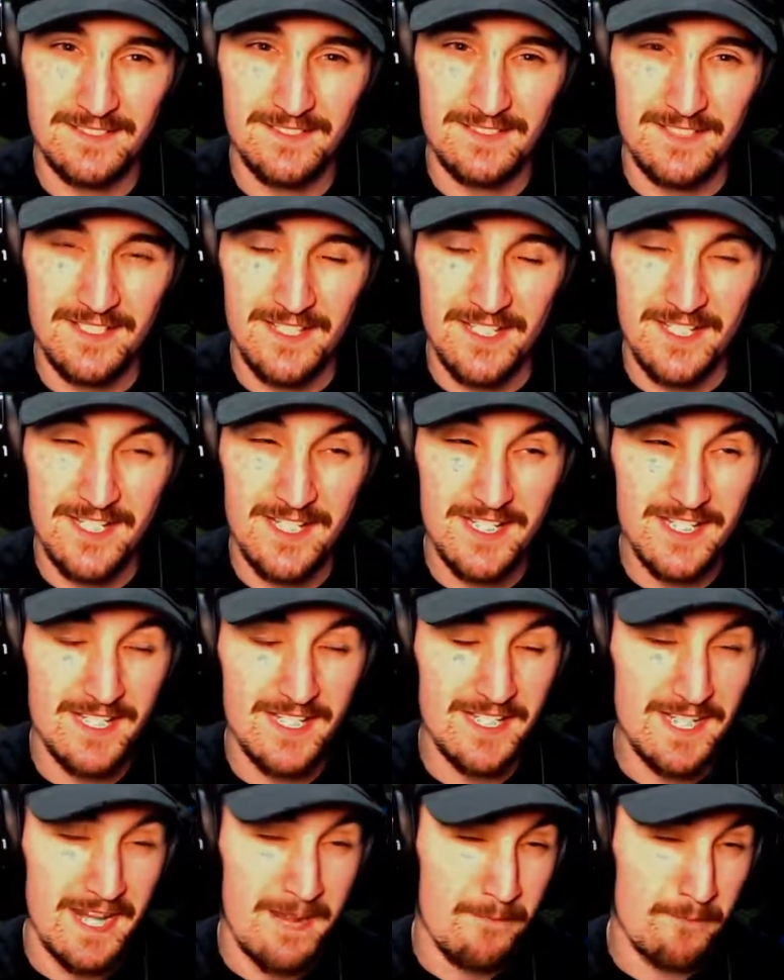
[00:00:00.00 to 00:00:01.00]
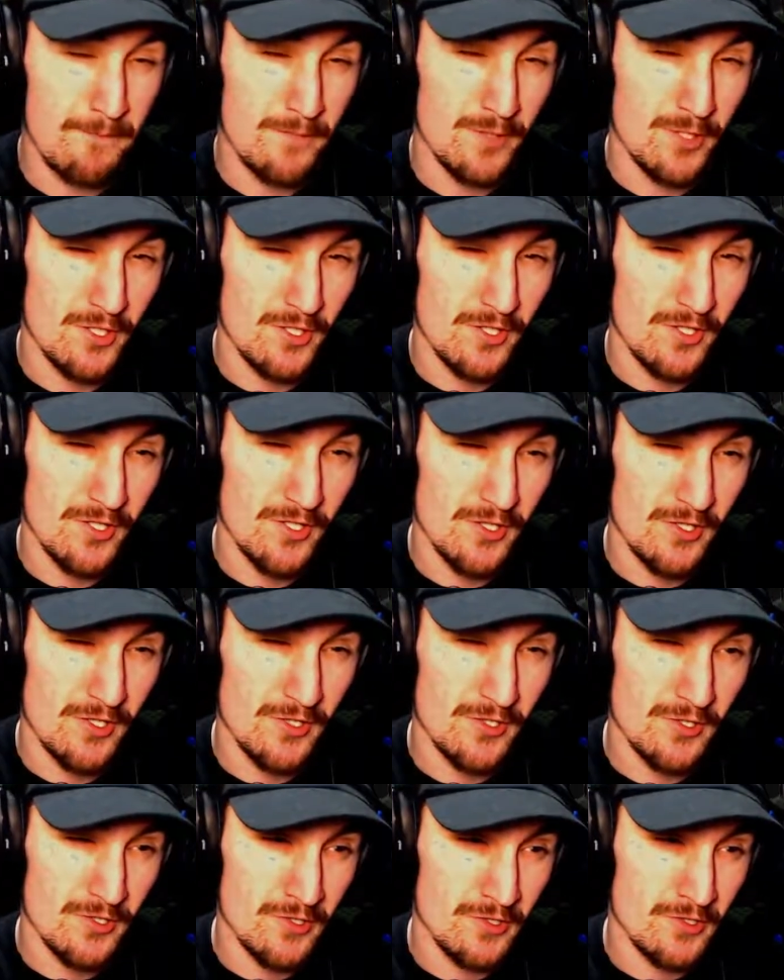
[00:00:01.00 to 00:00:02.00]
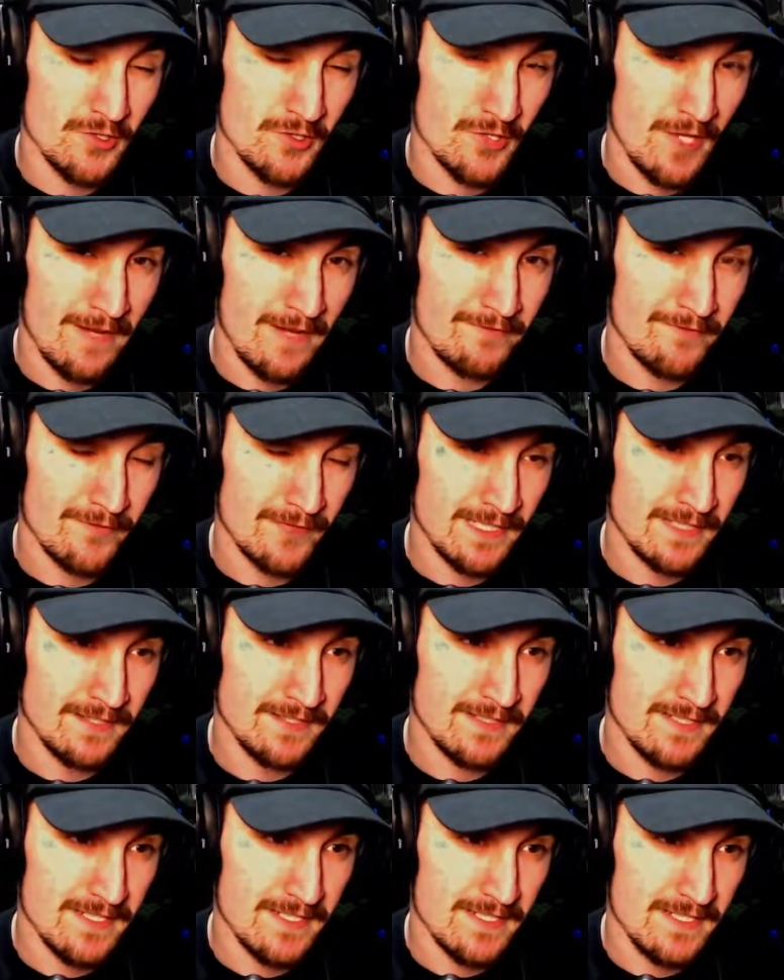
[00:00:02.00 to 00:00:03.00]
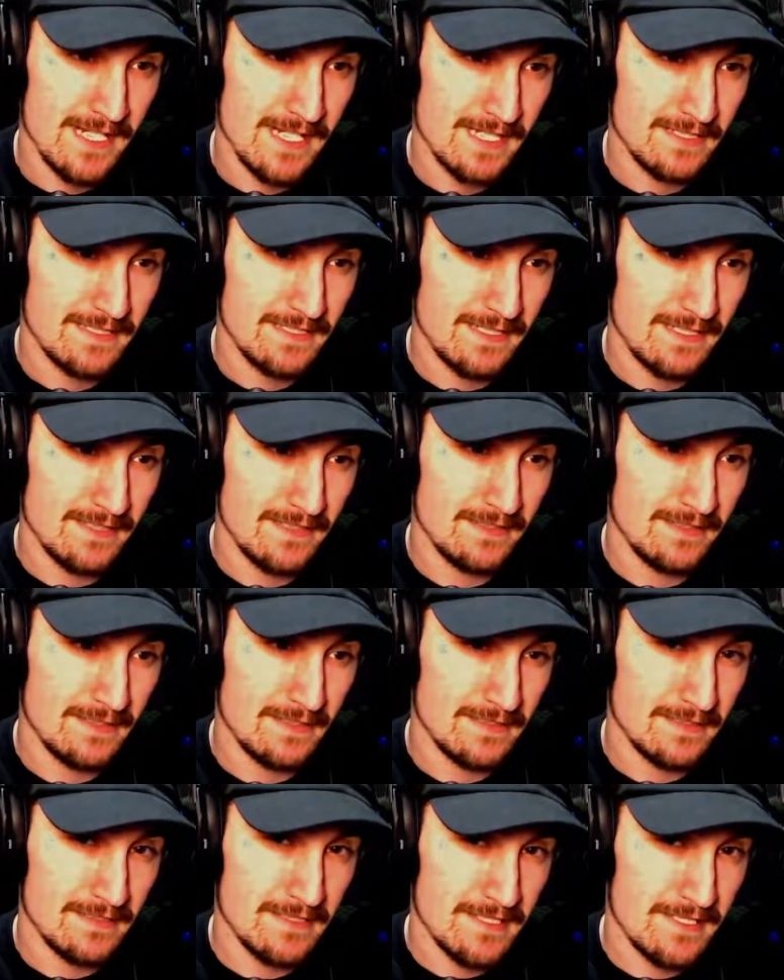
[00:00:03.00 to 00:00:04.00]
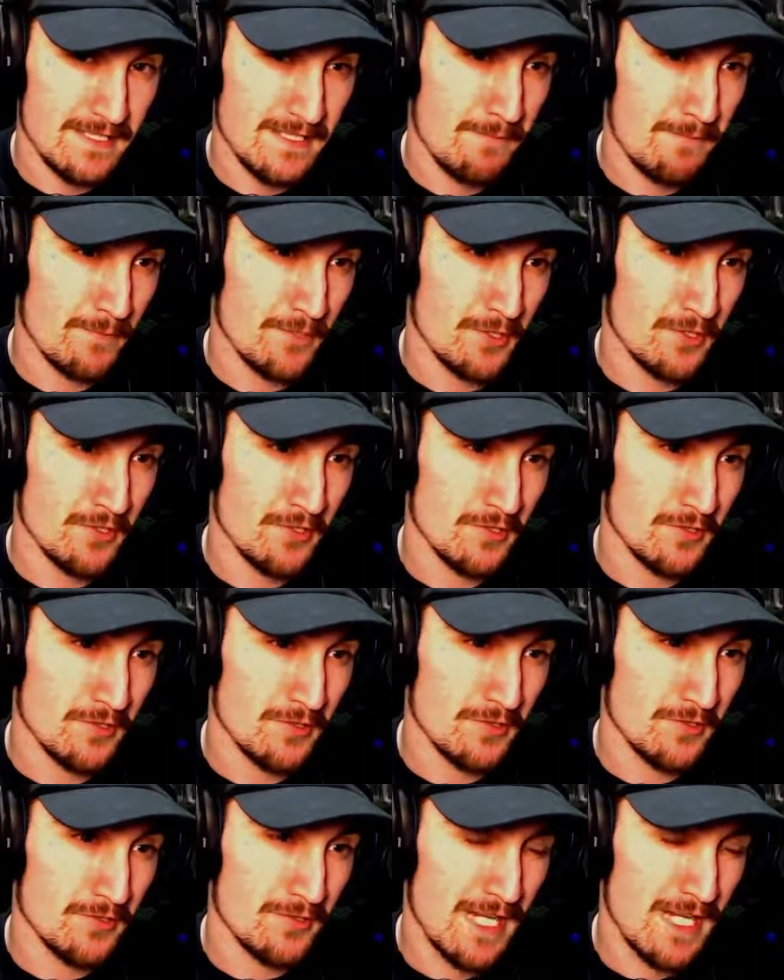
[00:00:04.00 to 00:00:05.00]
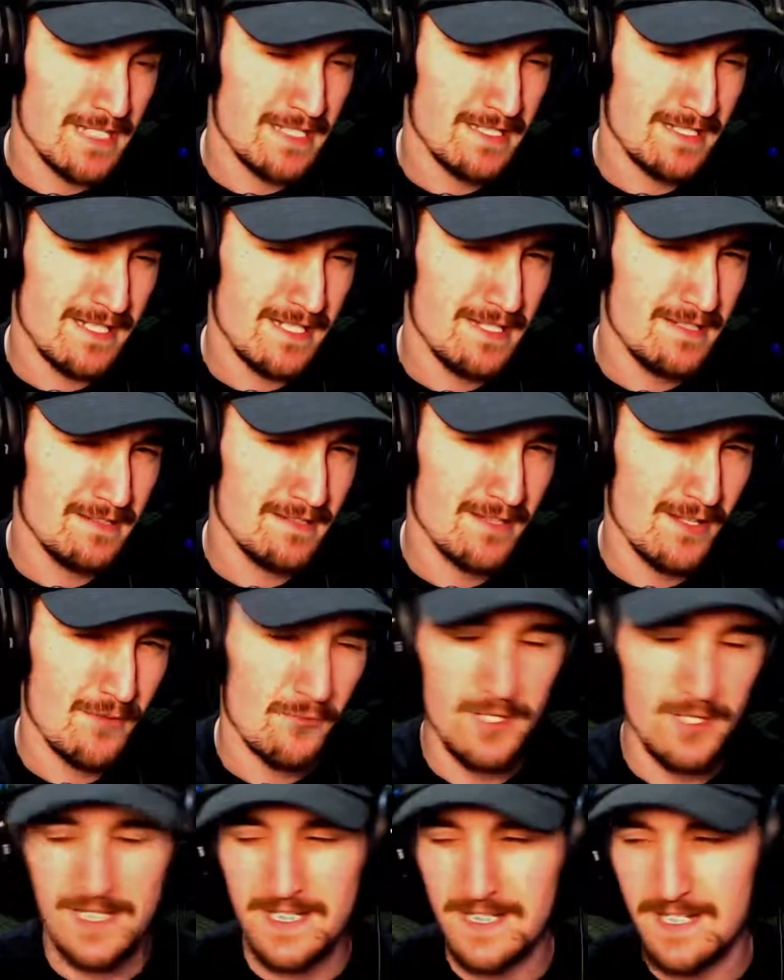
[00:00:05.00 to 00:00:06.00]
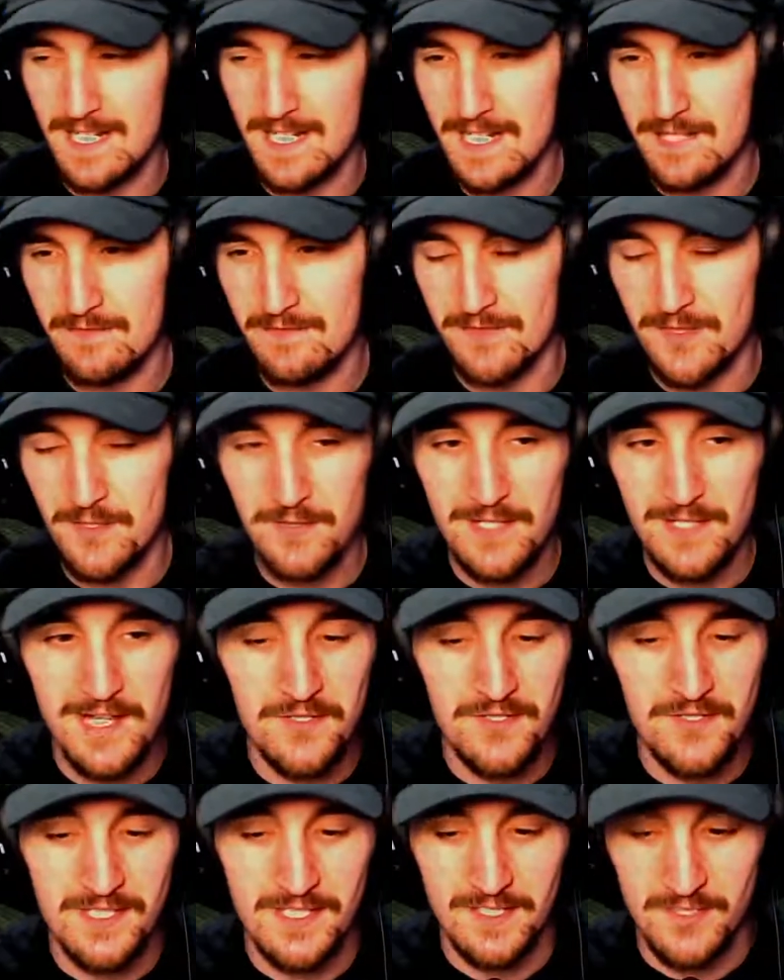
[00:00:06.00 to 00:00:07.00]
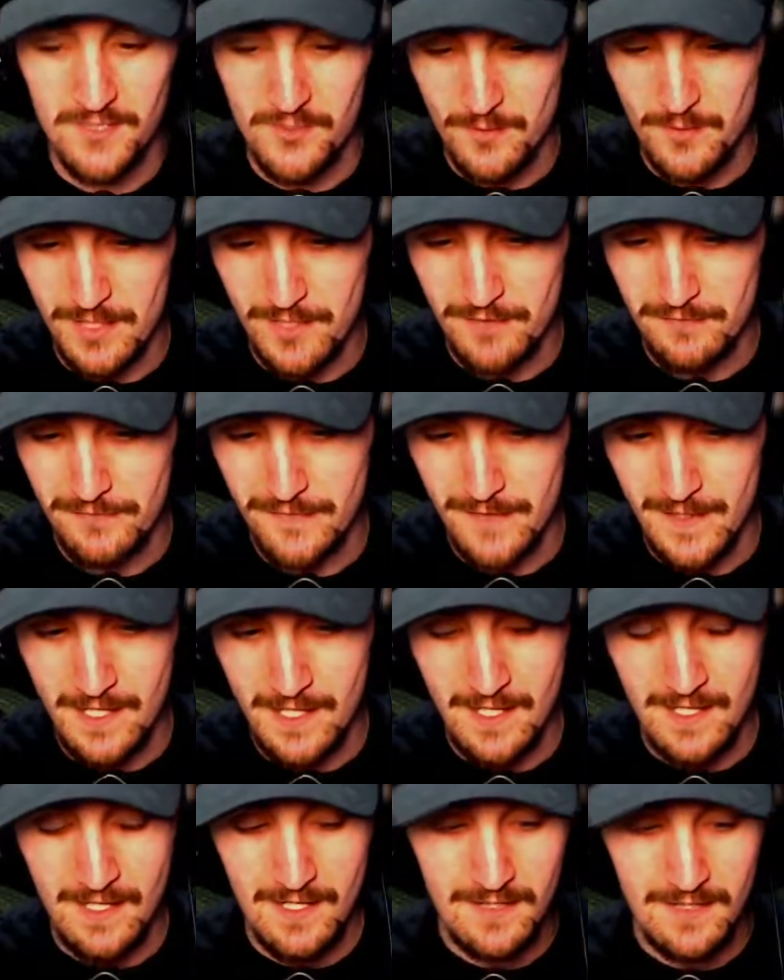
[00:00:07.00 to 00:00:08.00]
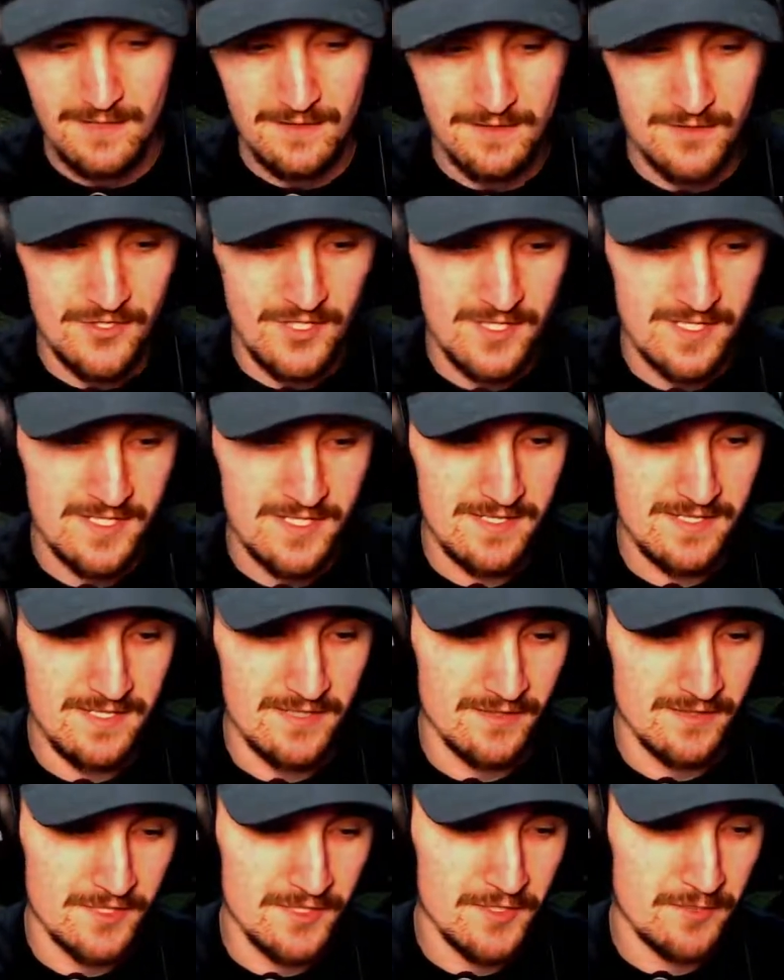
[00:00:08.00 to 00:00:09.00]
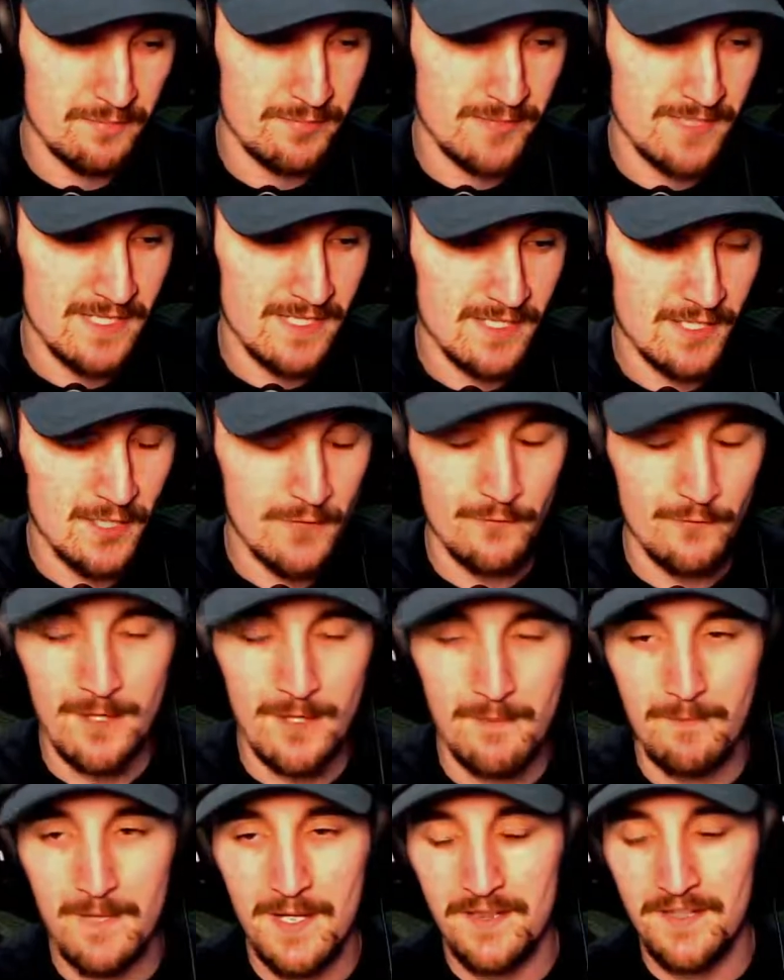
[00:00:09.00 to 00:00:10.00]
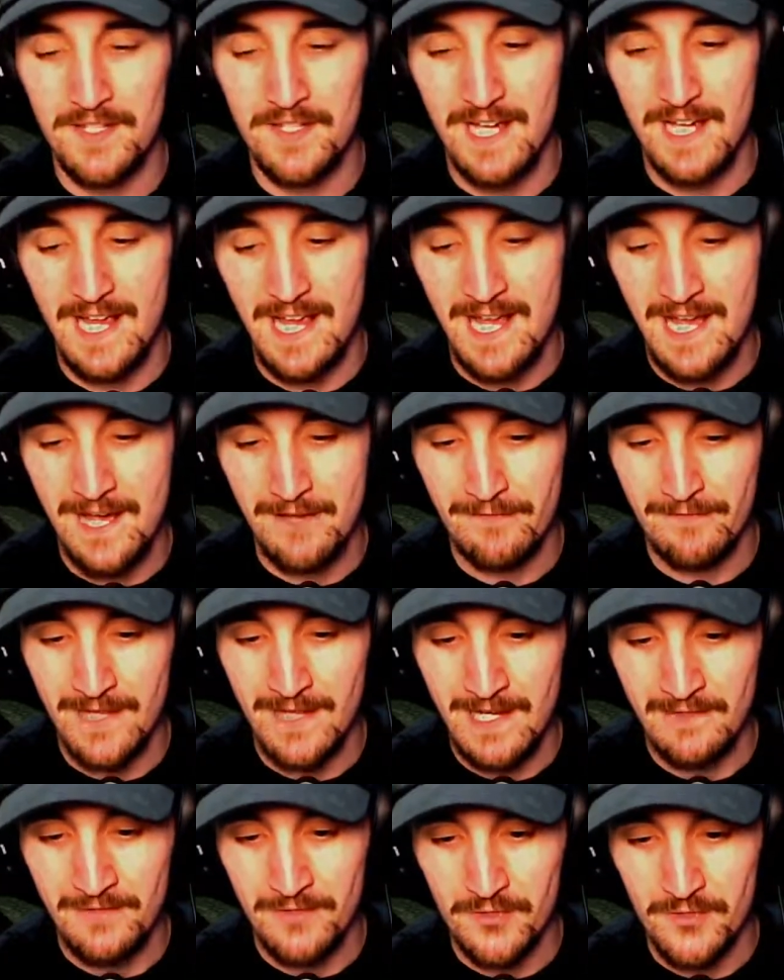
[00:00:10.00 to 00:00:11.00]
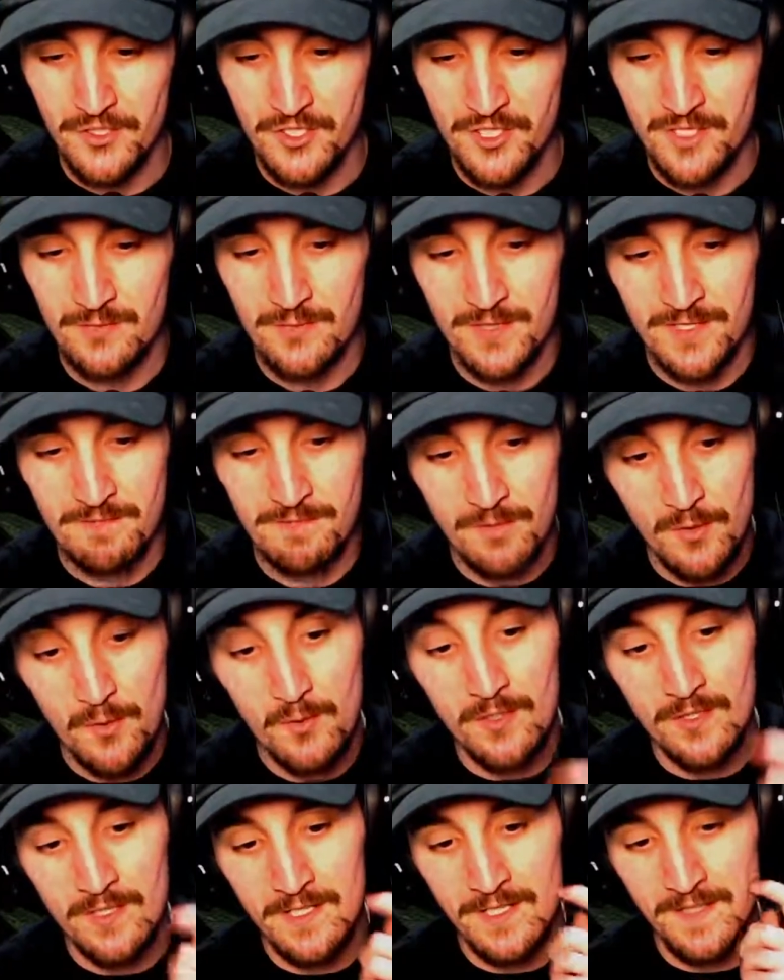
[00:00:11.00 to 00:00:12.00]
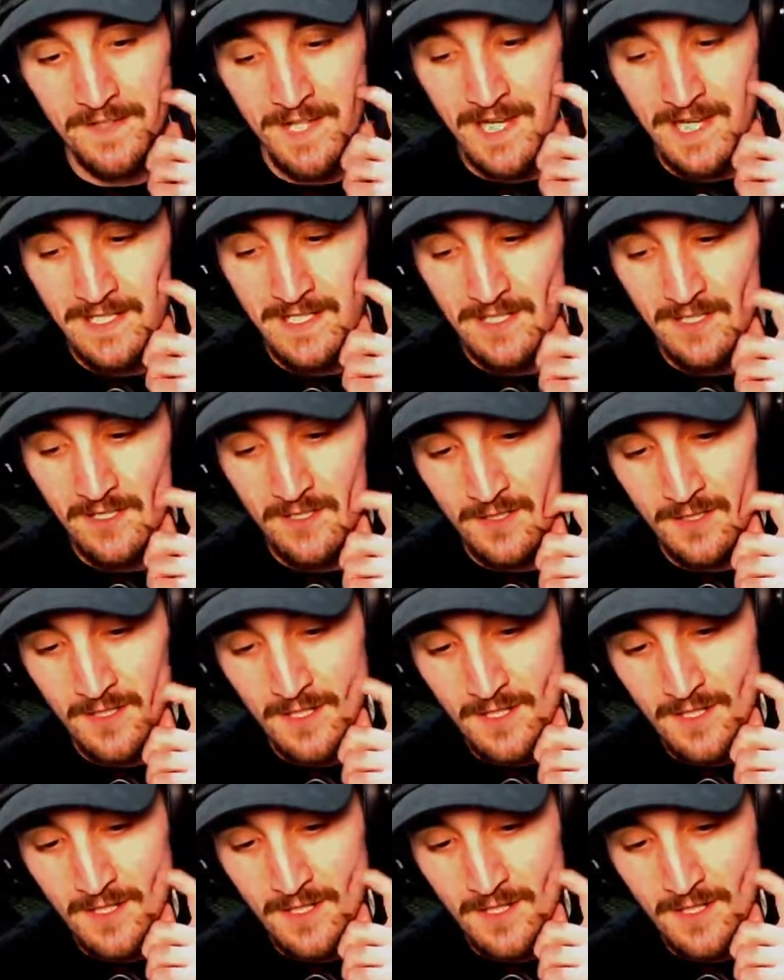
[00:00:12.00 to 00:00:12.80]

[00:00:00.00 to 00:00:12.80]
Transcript: December, I forget the exact date, like December 19th, I want to say, of 2012. Just a little bit over a month and a half after she was born in that year.